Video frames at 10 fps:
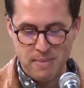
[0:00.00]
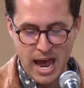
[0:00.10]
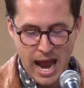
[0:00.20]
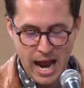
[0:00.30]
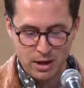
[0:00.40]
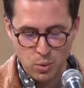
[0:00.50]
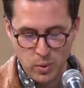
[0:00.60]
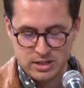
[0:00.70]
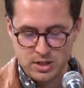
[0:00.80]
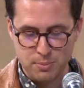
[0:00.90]
How do
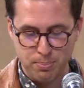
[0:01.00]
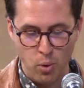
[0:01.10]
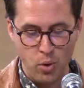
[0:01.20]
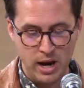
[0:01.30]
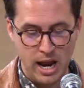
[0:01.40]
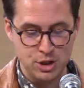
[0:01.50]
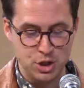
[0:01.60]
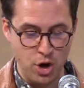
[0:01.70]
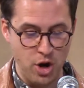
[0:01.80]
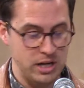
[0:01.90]
we support and
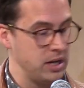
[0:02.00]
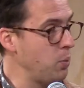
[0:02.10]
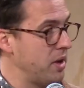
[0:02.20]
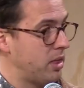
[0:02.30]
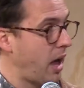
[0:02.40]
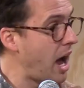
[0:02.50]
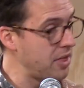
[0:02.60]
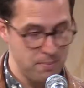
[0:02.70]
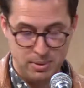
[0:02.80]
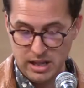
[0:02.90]
journey with
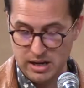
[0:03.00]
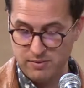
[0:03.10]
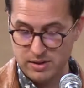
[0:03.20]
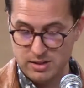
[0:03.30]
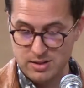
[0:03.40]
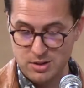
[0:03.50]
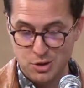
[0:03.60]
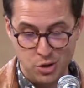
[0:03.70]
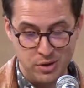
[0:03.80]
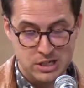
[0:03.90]
other believers
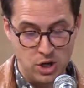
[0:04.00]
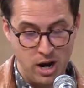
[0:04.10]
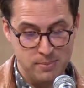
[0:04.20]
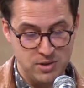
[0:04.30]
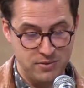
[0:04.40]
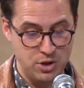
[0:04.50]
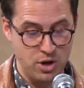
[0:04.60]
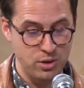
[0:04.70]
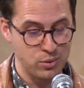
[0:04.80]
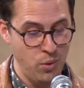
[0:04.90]
during times of
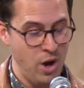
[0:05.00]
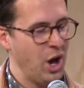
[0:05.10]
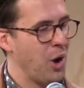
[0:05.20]
struggle